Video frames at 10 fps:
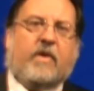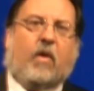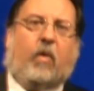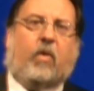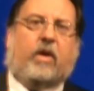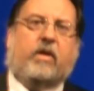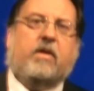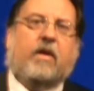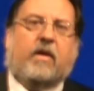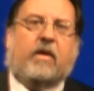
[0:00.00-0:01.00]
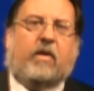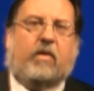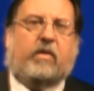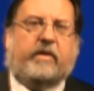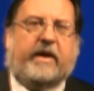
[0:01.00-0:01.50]
or
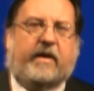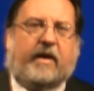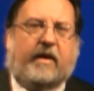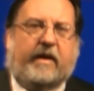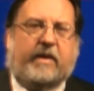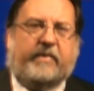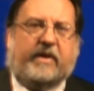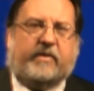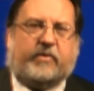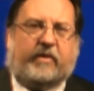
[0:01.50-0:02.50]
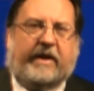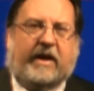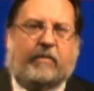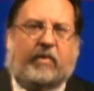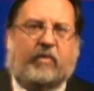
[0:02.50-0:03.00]
hold a non-ambulatory
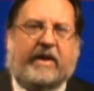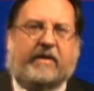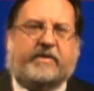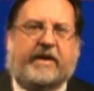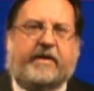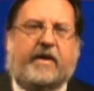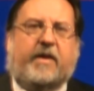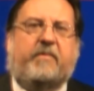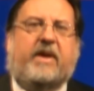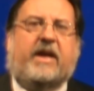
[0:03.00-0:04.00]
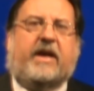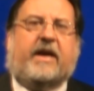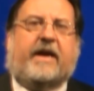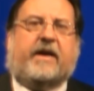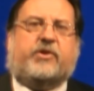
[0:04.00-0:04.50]
animal without taking
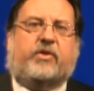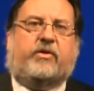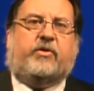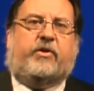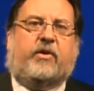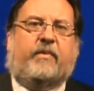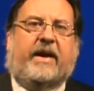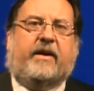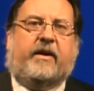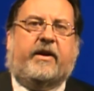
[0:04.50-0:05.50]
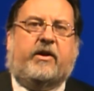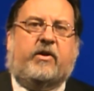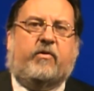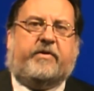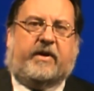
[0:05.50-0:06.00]
immediate action to humanely
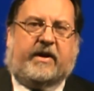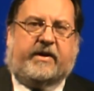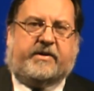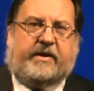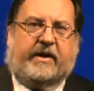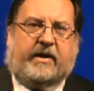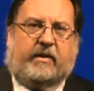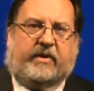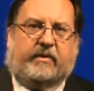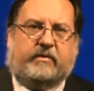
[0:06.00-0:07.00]
euthanize the animal.